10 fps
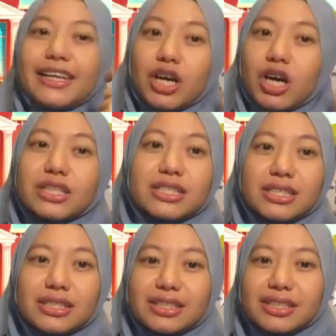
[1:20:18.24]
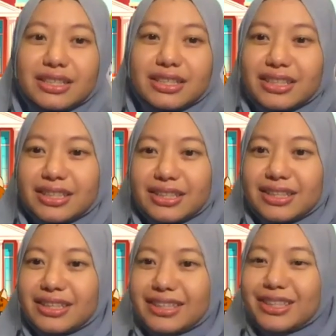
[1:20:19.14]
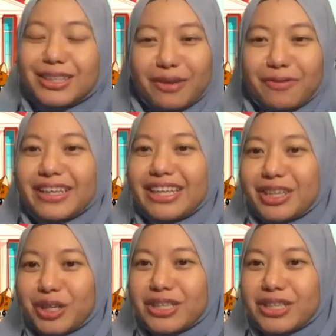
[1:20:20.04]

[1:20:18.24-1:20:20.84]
not. Definitely not. Okay. Definitely yes. Not.